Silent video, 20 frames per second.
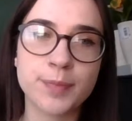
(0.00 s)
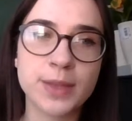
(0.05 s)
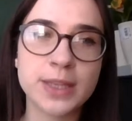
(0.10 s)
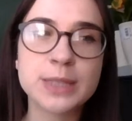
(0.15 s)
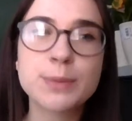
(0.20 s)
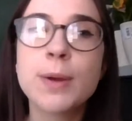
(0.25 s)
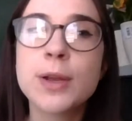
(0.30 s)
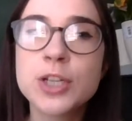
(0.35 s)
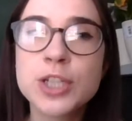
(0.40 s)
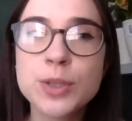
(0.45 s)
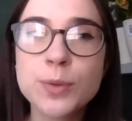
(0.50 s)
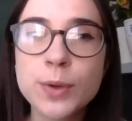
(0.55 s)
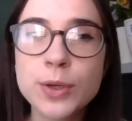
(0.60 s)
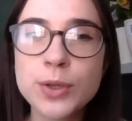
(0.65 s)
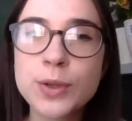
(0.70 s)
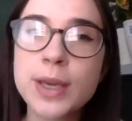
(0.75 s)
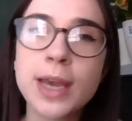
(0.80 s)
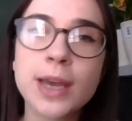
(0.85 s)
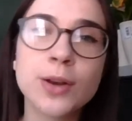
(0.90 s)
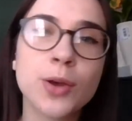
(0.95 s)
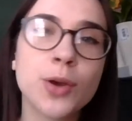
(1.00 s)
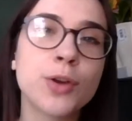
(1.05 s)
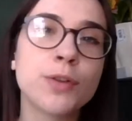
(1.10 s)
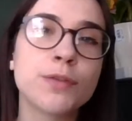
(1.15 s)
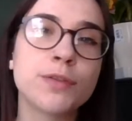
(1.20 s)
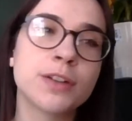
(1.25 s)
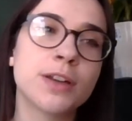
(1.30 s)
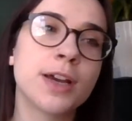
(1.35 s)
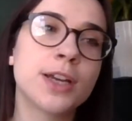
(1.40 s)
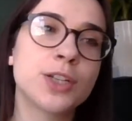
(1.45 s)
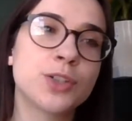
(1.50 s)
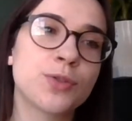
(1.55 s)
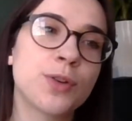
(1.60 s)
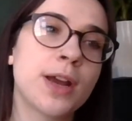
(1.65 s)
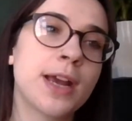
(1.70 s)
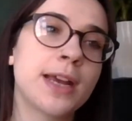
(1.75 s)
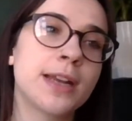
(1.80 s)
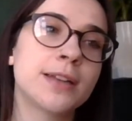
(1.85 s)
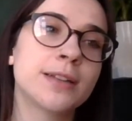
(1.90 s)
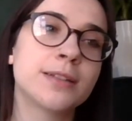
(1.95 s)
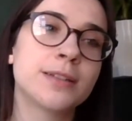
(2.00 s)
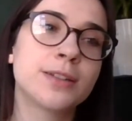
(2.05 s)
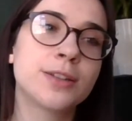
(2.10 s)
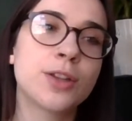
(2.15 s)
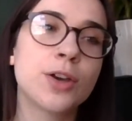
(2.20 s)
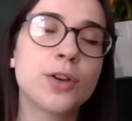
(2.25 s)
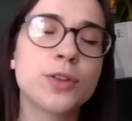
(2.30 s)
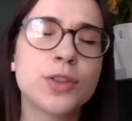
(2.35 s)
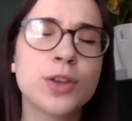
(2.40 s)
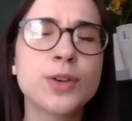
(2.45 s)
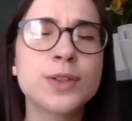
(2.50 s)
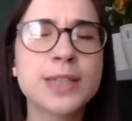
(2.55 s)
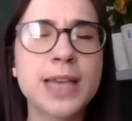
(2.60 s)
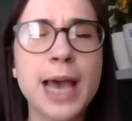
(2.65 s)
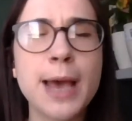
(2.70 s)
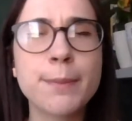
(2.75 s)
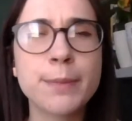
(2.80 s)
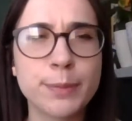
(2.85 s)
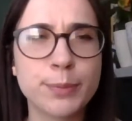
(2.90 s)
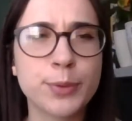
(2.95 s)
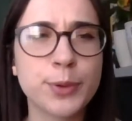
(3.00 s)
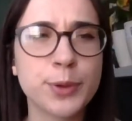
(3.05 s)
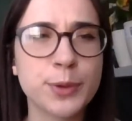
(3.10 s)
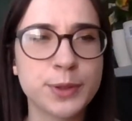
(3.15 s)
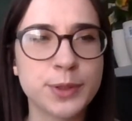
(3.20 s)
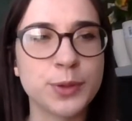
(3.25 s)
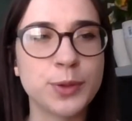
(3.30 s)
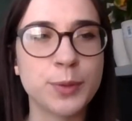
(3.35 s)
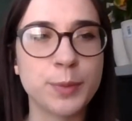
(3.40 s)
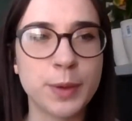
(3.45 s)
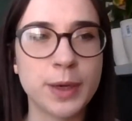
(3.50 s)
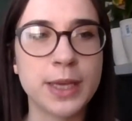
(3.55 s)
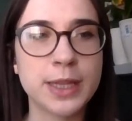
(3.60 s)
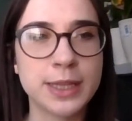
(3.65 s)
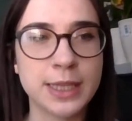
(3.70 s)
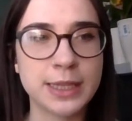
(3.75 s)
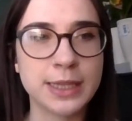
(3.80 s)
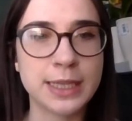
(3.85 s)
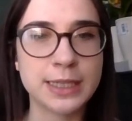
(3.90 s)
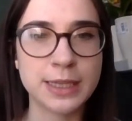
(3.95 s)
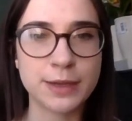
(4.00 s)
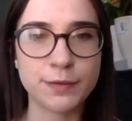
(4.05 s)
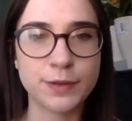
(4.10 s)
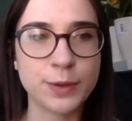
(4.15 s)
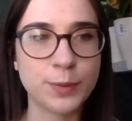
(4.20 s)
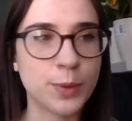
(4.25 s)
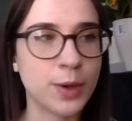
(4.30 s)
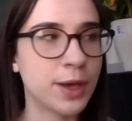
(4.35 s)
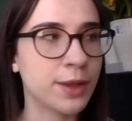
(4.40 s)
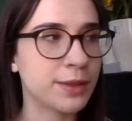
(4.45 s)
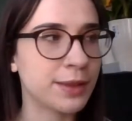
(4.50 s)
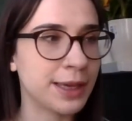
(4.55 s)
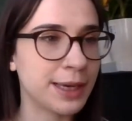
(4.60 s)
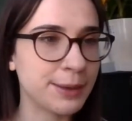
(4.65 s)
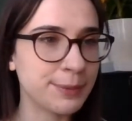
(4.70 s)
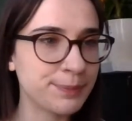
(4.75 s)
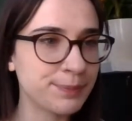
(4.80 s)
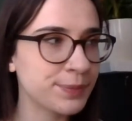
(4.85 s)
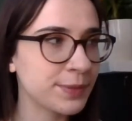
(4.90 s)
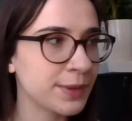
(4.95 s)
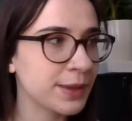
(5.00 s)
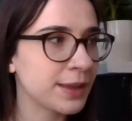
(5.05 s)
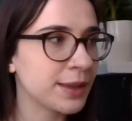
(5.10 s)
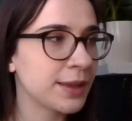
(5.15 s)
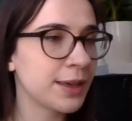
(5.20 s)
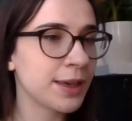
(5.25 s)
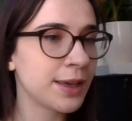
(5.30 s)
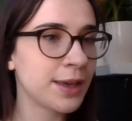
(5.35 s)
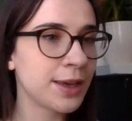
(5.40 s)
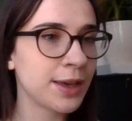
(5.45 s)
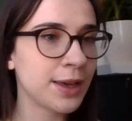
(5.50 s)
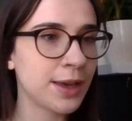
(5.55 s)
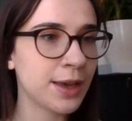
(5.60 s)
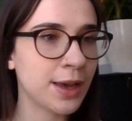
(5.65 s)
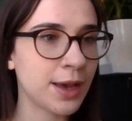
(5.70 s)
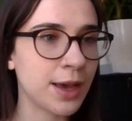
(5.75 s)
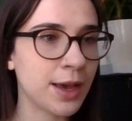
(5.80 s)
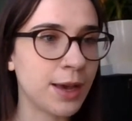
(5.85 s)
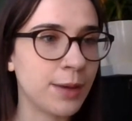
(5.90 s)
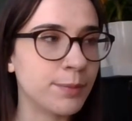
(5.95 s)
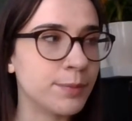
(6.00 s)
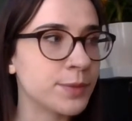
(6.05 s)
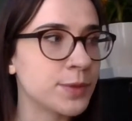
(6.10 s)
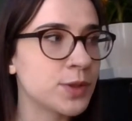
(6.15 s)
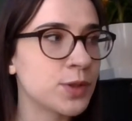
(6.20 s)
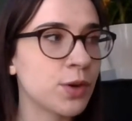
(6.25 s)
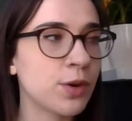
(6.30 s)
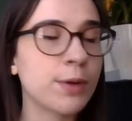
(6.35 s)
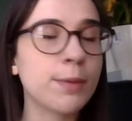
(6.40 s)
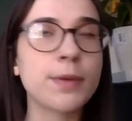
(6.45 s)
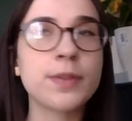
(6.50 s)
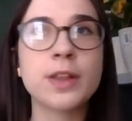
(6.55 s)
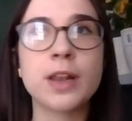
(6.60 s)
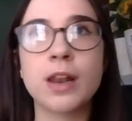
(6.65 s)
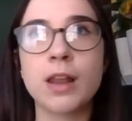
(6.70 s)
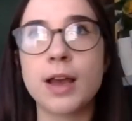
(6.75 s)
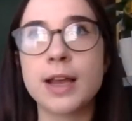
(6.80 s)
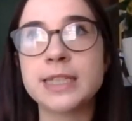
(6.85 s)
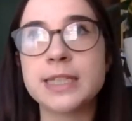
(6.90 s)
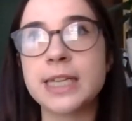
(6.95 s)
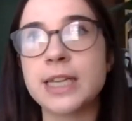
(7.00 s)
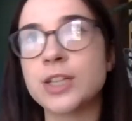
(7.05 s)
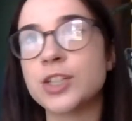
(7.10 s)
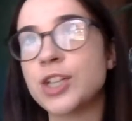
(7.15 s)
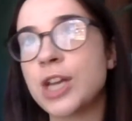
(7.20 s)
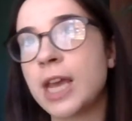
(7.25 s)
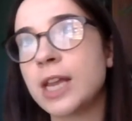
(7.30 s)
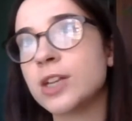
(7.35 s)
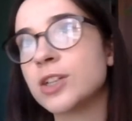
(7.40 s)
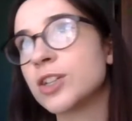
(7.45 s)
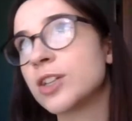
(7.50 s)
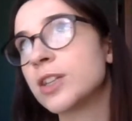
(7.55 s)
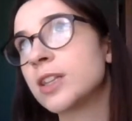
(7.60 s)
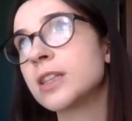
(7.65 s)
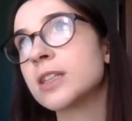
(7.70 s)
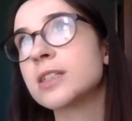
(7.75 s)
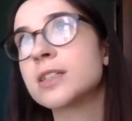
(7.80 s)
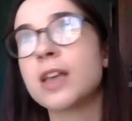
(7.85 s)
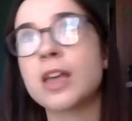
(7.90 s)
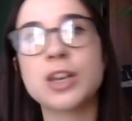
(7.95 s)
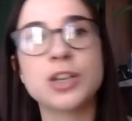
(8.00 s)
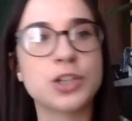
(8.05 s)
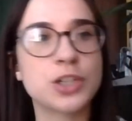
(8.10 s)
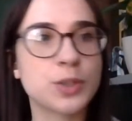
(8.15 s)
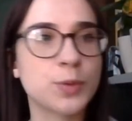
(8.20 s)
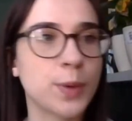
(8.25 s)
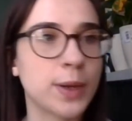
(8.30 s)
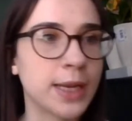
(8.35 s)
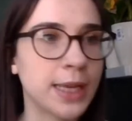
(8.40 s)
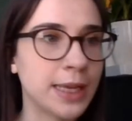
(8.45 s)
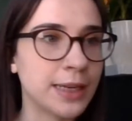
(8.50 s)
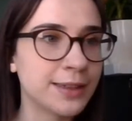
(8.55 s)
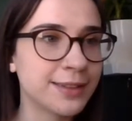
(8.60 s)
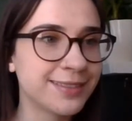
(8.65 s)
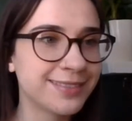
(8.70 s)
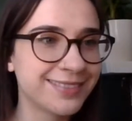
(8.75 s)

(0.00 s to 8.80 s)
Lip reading: especially when you get an overnight train. Though those can be brutal, but I think they're definitely worth it. Sorry about the lighting change. I think the sun just went in.